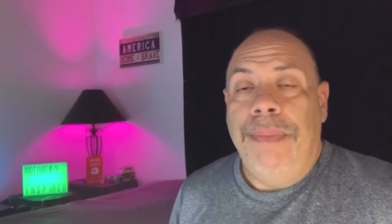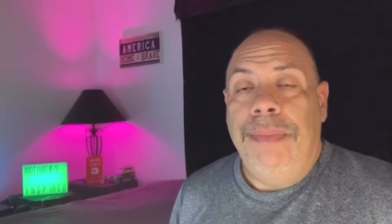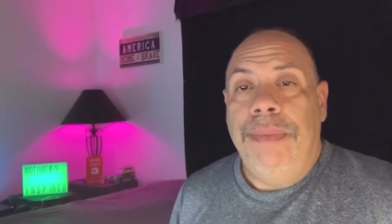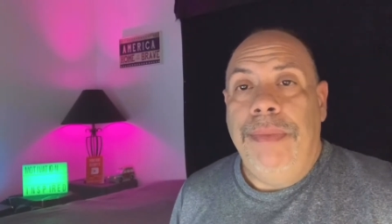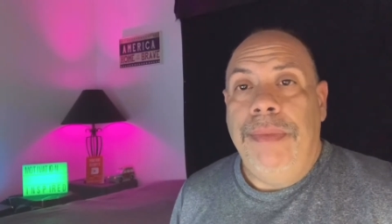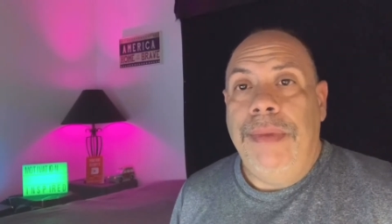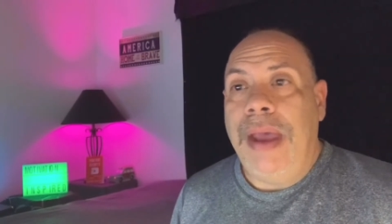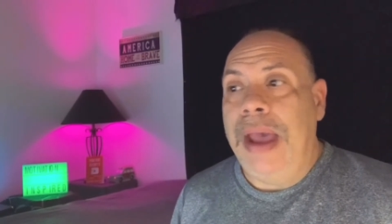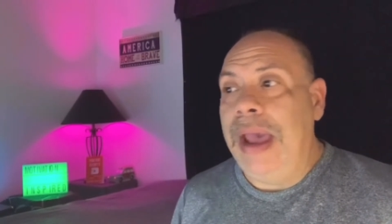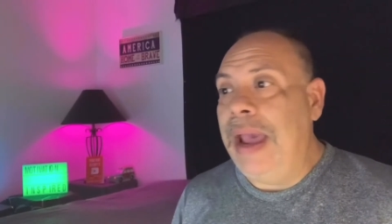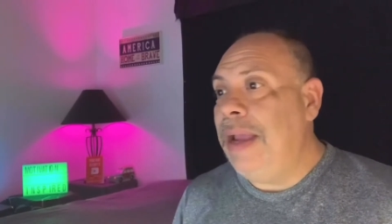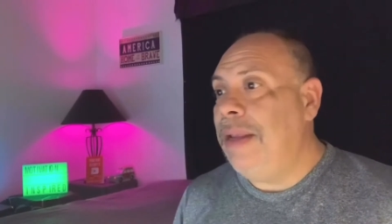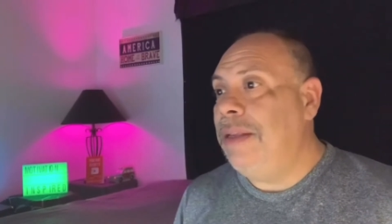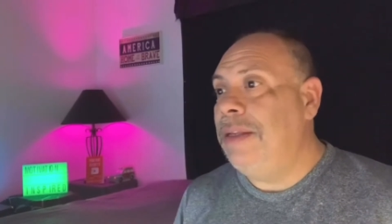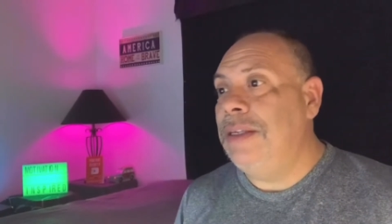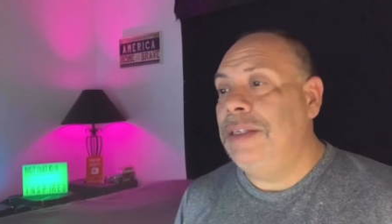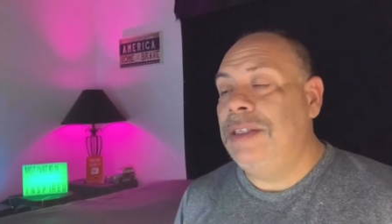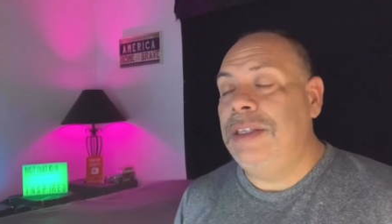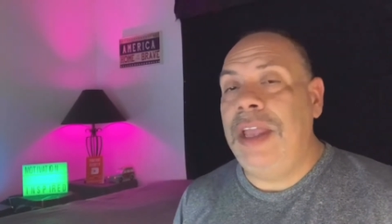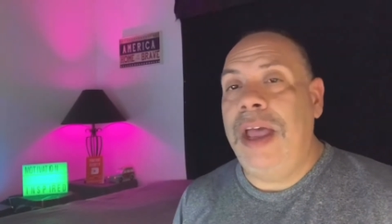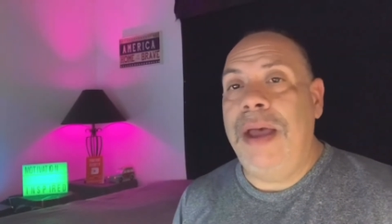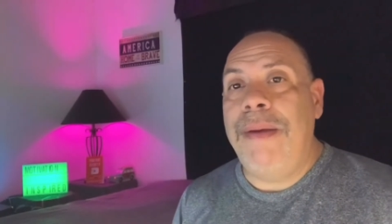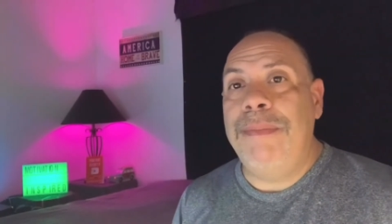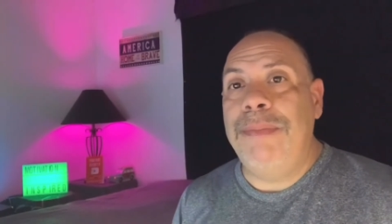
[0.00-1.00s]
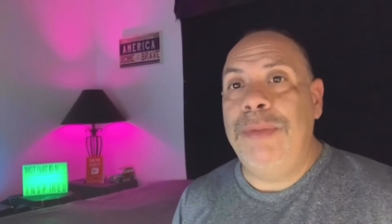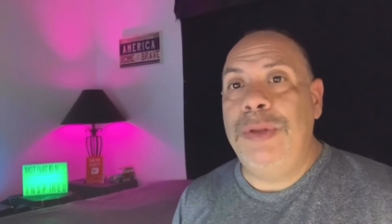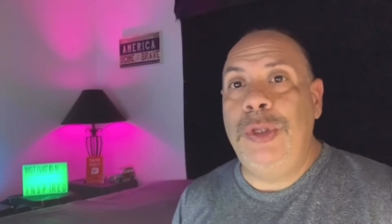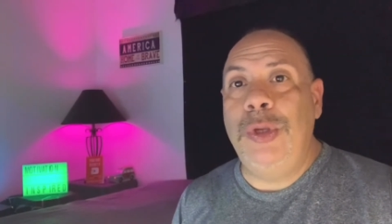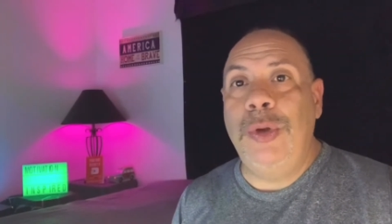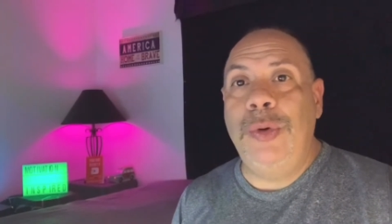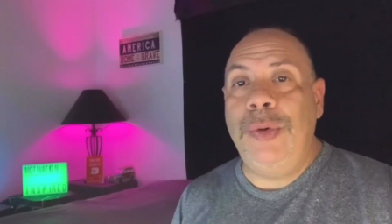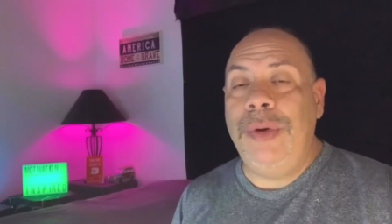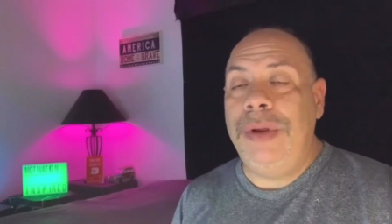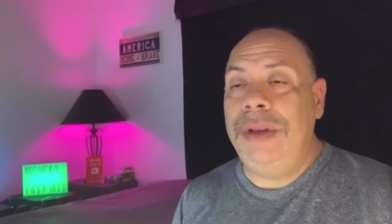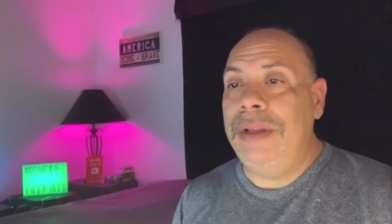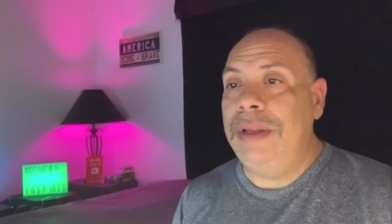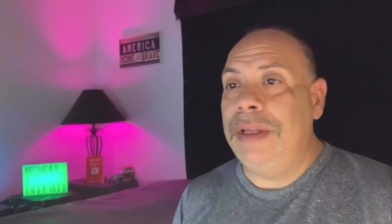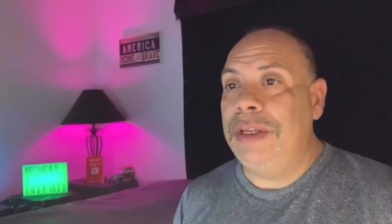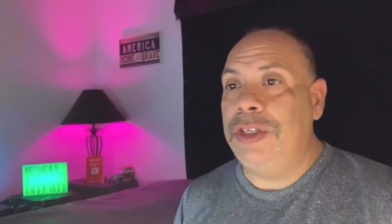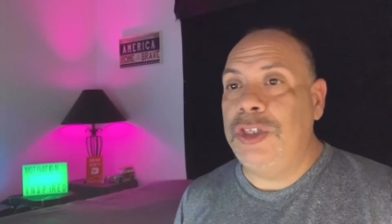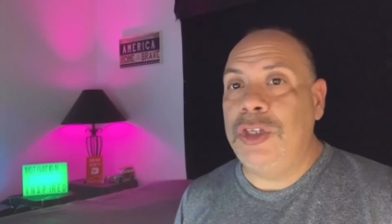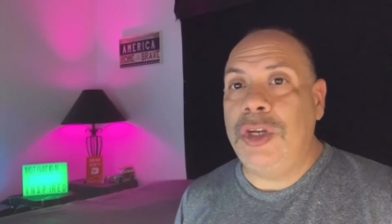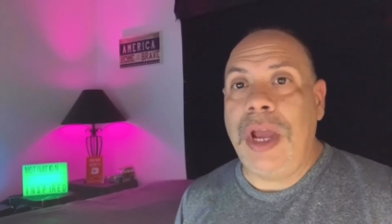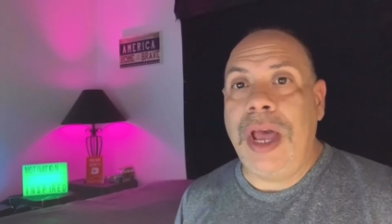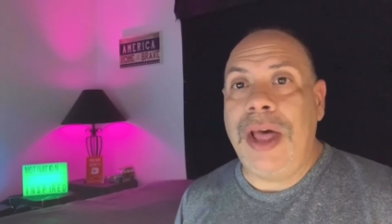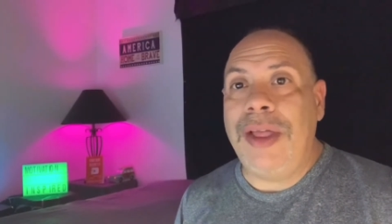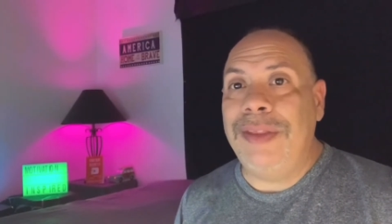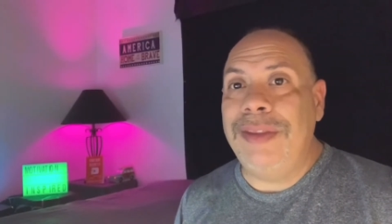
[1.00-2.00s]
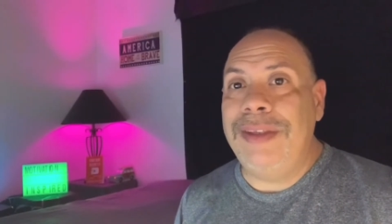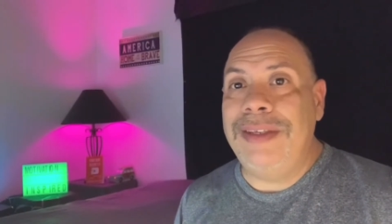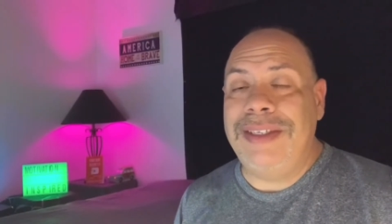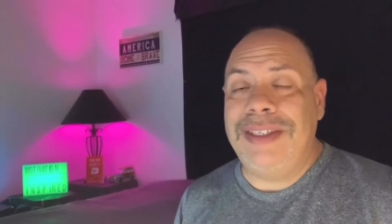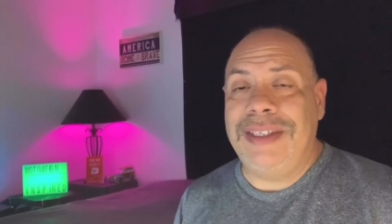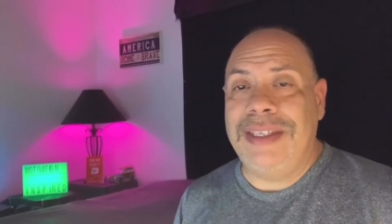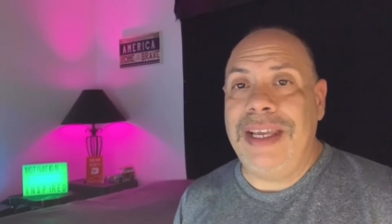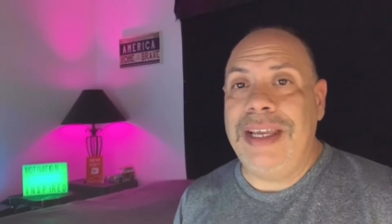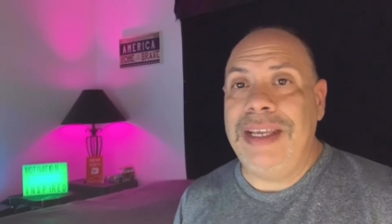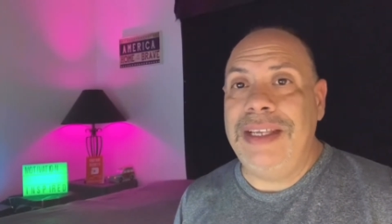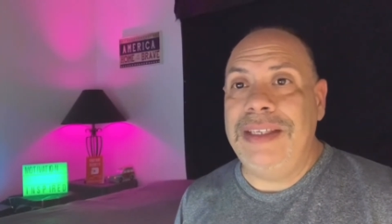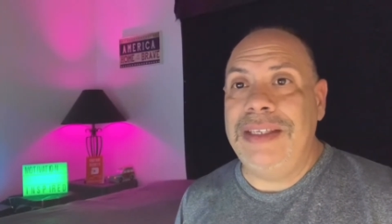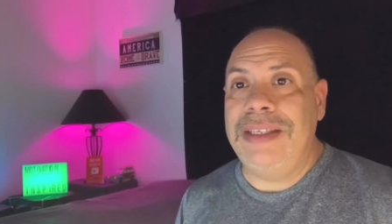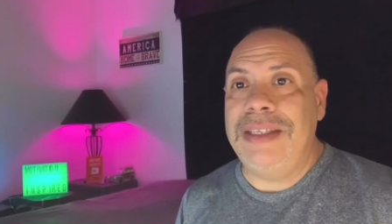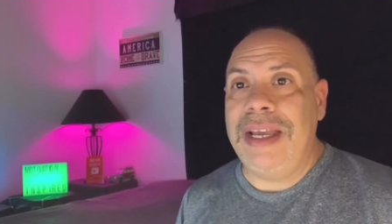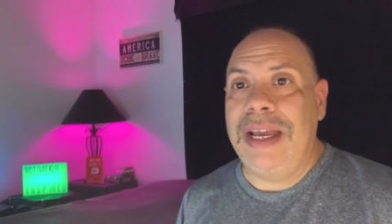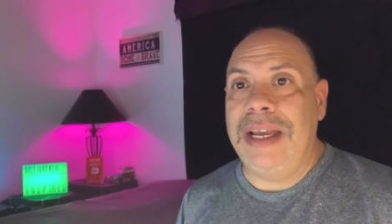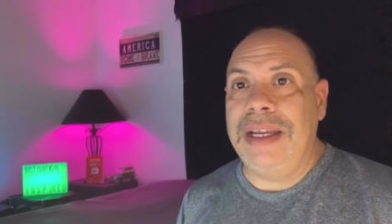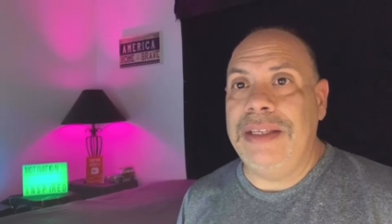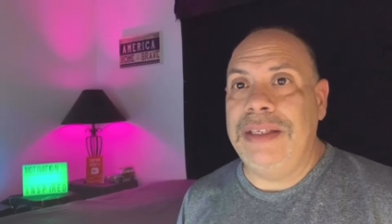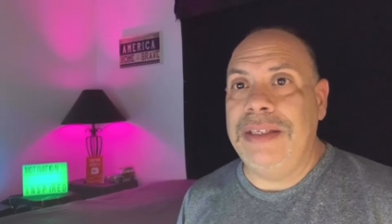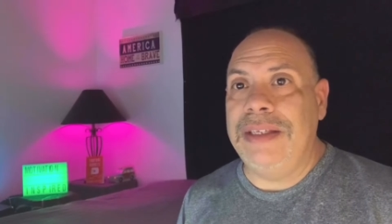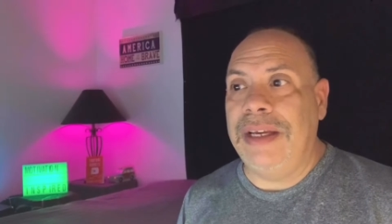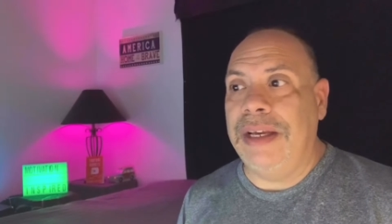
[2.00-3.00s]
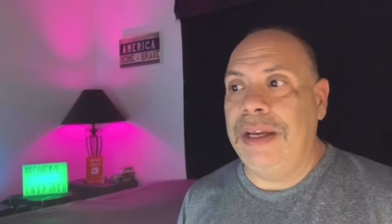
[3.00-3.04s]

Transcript: I had to stop doing the childish things that